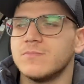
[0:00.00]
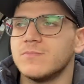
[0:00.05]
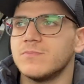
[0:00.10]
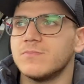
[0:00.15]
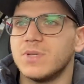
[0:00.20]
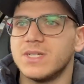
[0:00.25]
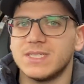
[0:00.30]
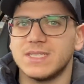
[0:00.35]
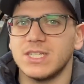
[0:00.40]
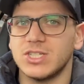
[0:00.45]

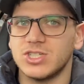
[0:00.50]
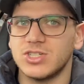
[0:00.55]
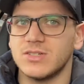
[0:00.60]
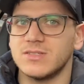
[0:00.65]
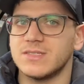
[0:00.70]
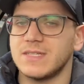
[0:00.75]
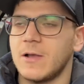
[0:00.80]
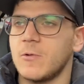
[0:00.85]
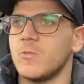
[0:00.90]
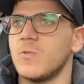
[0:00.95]

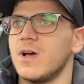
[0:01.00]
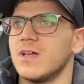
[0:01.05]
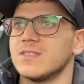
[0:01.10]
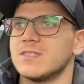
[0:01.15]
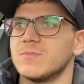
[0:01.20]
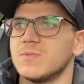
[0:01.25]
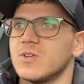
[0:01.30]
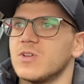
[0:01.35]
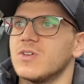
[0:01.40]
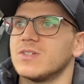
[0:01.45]
positions at
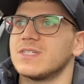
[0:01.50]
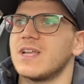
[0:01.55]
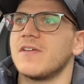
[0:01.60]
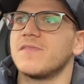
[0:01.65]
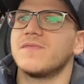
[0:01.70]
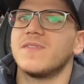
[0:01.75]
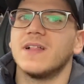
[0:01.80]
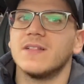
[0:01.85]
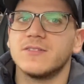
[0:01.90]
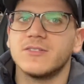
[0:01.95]
once because I
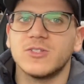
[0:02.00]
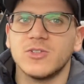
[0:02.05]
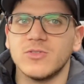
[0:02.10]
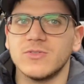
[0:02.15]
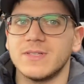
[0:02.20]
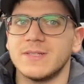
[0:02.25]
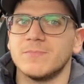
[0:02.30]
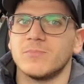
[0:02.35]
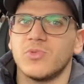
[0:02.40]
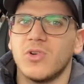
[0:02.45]
felt
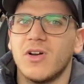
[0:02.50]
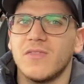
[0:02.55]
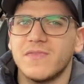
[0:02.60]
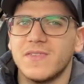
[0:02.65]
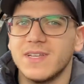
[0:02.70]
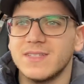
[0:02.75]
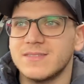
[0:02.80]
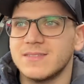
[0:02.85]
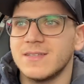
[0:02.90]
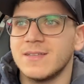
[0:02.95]
good in
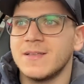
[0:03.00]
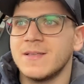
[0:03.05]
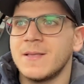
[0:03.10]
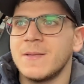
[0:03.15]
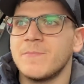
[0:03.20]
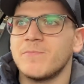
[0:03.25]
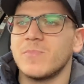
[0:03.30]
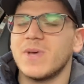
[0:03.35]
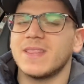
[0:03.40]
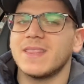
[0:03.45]
profit,
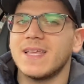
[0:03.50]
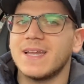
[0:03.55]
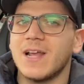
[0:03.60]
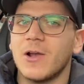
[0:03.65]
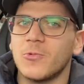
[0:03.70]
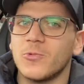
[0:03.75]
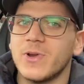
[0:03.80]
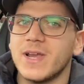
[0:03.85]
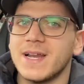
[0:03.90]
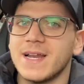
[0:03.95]
but then
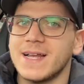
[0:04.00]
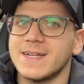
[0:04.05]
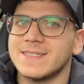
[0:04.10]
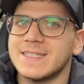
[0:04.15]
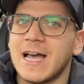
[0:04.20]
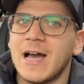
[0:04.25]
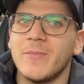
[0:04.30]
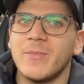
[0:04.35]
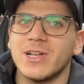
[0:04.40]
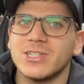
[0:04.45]
I
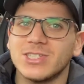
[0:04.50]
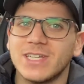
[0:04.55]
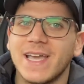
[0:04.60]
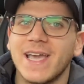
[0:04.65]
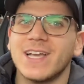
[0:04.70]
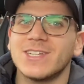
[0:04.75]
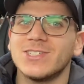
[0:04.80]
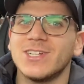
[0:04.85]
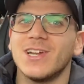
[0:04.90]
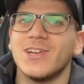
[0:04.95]
realized how much I
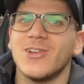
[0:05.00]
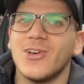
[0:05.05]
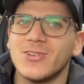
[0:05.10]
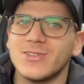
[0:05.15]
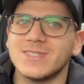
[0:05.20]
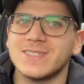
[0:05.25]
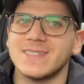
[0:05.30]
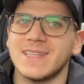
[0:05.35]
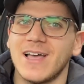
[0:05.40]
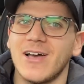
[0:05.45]
actually
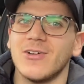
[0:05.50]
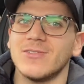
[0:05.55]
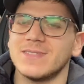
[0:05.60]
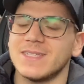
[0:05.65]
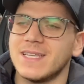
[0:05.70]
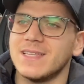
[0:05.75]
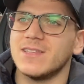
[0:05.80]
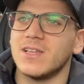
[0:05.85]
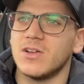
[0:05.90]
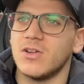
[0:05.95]
lost out
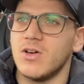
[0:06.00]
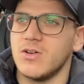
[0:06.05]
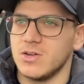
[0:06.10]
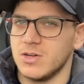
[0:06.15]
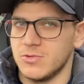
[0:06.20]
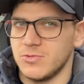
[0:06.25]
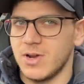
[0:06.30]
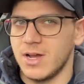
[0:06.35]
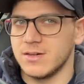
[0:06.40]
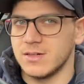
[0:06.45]
in the
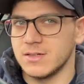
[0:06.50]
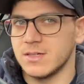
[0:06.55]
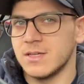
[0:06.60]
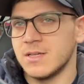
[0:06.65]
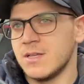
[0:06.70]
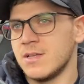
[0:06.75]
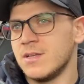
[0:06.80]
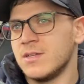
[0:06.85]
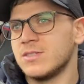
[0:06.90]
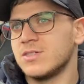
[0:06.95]
longer run.
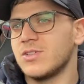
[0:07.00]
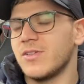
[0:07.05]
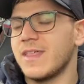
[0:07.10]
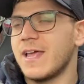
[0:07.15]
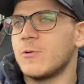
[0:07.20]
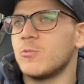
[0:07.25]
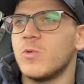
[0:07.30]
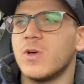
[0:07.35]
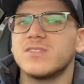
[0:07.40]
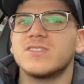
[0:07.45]
So
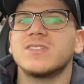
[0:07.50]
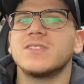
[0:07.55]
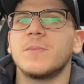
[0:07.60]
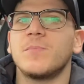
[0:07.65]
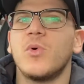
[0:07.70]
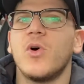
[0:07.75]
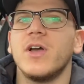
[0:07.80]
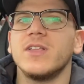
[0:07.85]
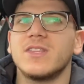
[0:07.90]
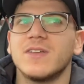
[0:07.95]
then what's the
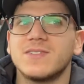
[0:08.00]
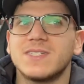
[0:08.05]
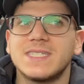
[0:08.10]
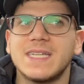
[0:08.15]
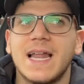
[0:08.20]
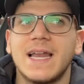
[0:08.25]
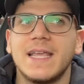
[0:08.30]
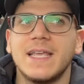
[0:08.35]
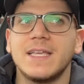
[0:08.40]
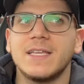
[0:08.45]
point of
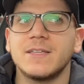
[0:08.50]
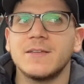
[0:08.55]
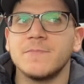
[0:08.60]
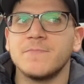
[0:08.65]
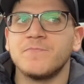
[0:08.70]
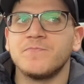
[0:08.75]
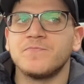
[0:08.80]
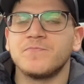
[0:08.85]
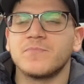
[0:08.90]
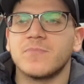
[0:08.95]
selling
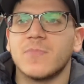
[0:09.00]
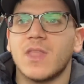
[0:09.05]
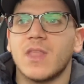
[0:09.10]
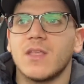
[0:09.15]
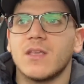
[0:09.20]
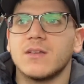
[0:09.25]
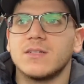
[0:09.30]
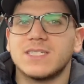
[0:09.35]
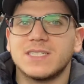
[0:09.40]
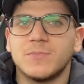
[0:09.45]

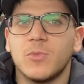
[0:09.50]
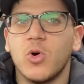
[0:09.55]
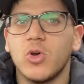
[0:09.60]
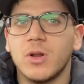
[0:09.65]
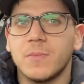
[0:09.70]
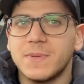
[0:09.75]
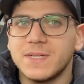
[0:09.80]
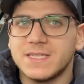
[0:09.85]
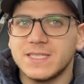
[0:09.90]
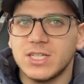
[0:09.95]

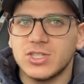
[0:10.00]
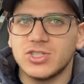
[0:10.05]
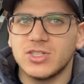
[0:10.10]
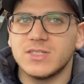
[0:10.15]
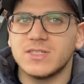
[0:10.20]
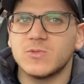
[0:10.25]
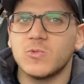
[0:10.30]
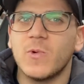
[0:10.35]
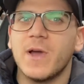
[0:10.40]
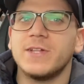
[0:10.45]
smaller
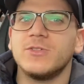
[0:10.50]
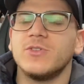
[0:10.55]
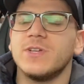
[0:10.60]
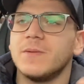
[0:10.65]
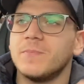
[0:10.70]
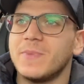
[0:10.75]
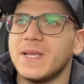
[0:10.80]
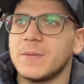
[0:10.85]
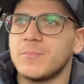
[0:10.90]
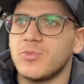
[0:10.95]
positions when you're
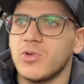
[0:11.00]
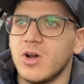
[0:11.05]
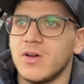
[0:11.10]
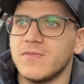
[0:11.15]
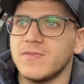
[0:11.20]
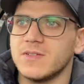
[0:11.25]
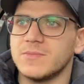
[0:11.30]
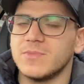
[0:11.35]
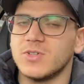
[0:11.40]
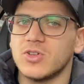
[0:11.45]
in big
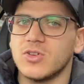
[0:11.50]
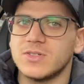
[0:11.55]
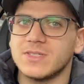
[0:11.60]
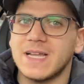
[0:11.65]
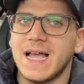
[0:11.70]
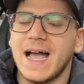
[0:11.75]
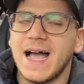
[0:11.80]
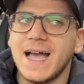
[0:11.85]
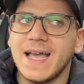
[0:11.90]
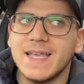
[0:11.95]
profit?
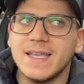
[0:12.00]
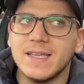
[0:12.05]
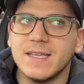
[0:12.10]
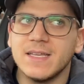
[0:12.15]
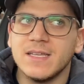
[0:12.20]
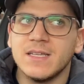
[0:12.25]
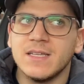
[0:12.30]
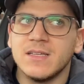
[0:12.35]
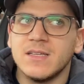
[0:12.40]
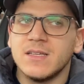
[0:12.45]
Because I
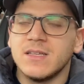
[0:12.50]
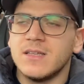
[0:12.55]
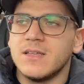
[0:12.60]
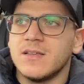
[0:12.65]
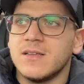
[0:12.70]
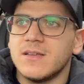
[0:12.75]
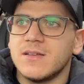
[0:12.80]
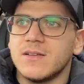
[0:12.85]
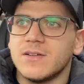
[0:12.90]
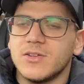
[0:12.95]

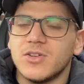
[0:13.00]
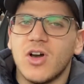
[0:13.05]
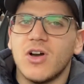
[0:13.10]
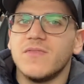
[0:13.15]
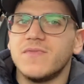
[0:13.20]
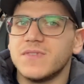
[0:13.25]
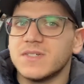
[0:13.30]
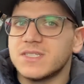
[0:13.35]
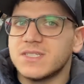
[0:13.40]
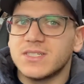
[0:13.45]

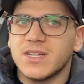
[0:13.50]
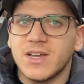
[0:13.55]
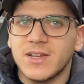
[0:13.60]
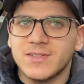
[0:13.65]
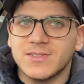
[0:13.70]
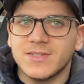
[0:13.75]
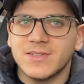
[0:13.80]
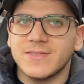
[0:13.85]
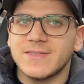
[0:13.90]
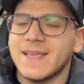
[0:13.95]
know for
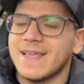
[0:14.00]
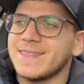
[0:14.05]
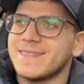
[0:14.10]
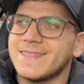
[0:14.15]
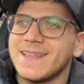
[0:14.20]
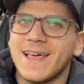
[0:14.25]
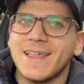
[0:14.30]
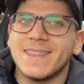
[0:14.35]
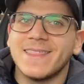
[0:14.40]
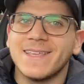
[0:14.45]
certain that
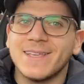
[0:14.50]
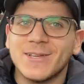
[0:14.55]
nothing